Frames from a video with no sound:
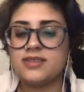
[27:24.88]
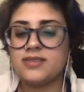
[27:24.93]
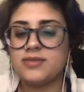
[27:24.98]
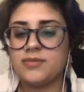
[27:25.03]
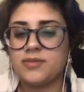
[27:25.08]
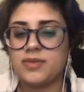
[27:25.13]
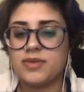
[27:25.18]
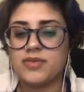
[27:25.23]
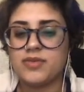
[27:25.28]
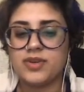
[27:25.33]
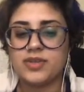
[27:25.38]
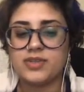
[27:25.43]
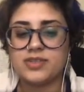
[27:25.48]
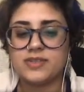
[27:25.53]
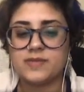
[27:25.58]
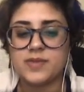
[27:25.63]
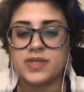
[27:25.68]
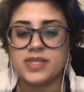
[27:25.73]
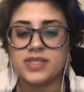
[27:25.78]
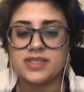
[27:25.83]
We've heard
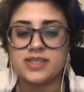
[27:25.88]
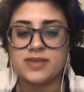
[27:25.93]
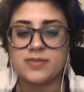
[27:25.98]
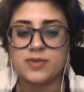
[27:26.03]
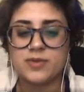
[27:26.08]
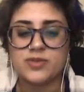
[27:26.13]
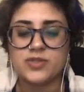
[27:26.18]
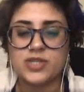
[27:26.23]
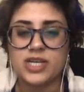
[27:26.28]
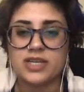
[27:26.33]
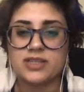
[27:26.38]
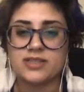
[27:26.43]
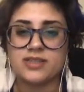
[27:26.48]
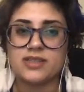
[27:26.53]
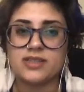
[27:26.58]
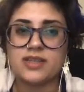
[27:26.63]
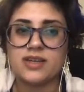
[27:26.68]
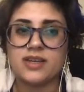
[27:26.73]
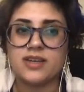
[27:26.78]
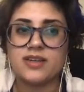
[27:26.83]
some of the sample tracks
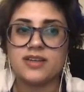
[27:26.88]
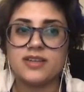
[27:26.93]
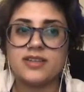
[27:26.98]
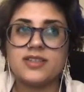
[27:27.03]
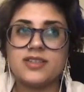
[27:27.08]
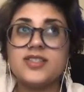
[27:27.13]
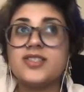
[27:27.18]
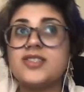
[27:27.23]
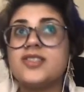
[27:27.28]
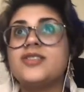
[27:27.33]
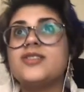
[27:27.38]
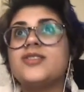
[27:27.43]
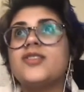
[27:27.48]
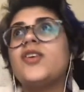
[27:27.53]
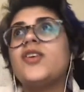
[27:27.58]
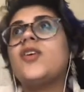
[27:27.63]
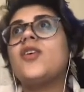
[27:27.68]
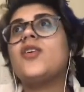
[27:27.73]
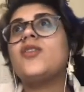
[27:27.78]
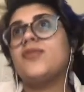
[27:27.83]
in there.
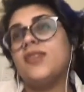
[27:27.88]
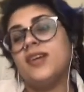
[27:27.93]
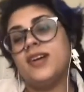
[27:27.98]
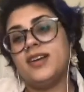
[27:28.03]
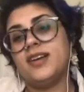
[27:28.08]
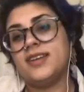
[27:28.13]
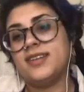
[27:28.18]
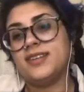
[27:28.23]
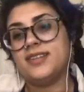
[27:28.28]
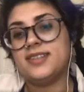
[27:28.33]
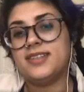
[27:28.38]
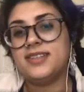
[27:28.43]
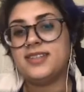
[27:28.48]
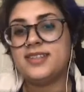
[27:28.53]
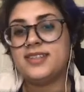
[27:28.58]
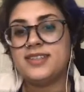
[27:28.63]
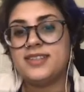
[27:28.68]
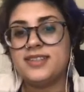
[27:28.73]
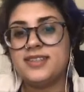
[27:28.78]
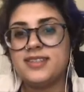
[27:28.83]
So fun.
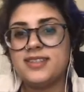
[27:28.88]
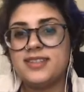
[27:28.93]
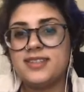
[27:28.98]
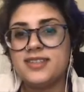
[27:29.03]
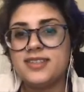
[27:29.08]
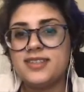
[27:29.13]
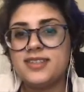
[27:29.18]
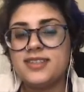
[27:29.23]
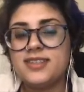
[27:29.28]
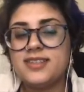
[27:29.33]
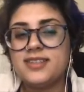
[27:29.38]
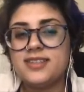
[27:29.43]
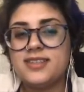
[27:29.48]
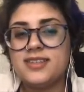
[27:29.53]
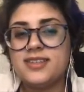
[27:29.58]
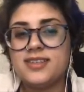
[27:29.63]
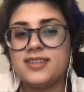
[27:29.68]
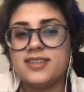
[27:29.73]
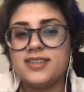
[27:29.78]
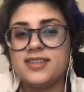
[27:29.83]

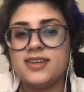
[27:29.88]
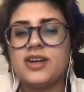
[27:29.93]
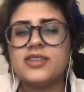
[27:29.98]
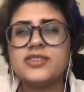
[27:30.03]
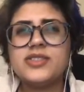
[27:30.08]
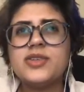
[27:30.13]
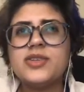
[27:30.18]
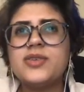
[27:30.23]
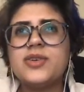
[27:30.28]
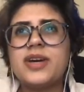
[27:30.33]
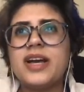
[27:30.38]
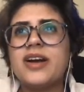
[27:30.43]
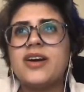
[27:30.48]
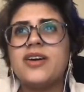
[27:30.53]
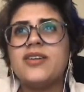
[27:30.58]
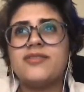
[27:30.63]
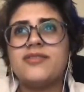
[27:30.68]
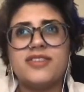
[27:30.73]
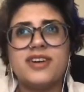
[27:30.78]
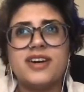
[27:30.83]
Also,
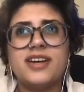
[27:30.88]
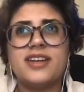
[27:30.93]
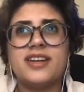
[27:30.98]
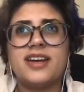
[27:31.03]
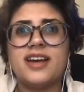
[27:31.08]
how fun.